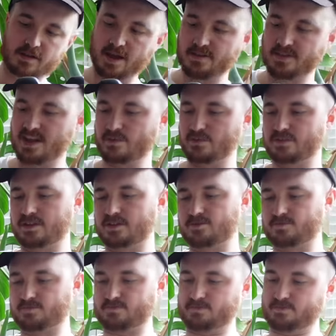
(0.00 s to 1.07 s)
Getting there with
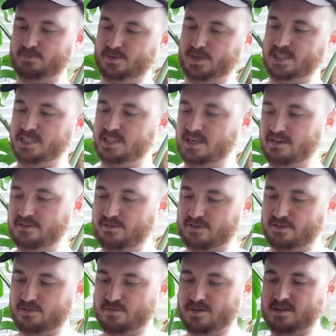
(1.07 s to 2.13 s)
this bloody cling
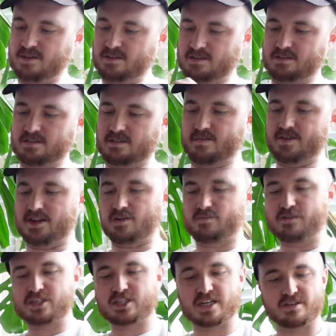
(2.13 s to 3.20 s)
film. I mean, I
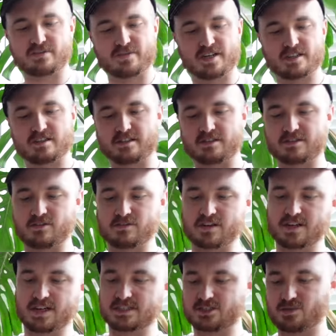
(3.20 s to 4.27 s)
appreciate the fact that it's not going
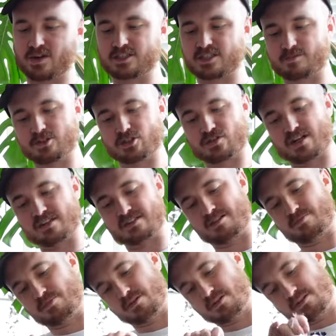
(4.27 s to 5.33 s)
to get scratched up in
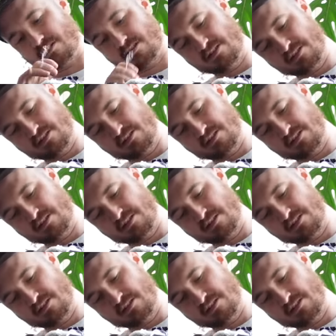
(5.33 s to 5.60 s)
transit, but